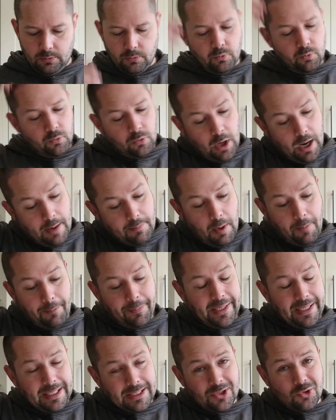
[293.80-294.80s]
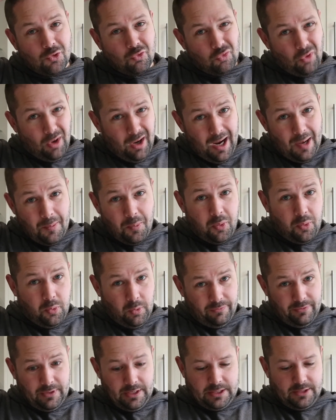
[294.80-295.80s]
my biggest gripe
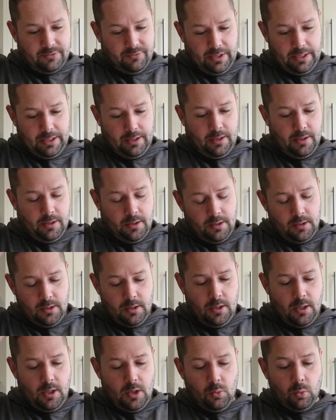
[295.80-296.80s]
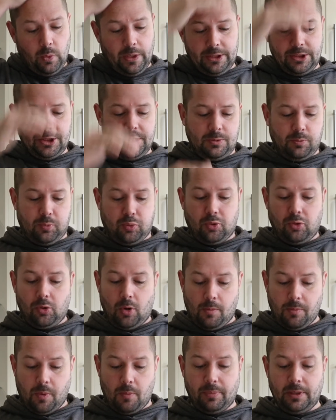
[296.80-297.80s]
with this thing, which is
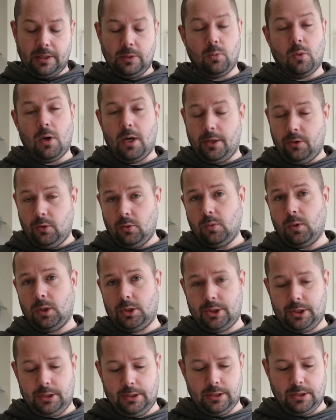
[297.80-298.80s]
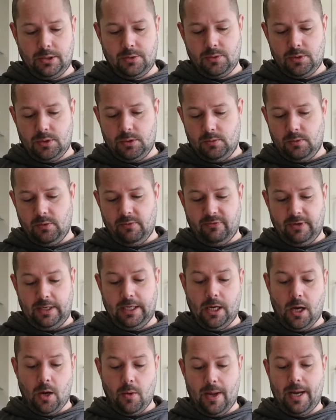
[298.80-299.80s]
probably why you're watching this
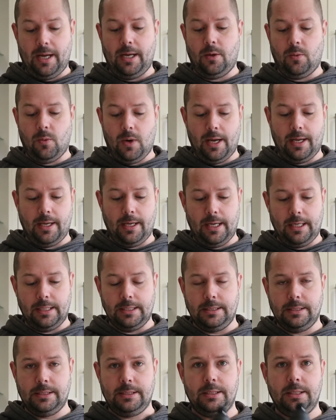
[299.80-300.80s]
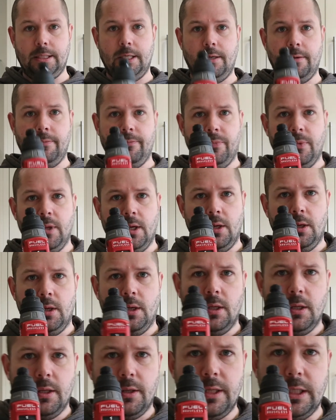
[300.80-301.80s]
video anyway, is
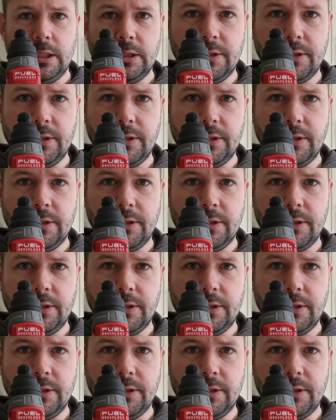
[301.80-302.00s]
this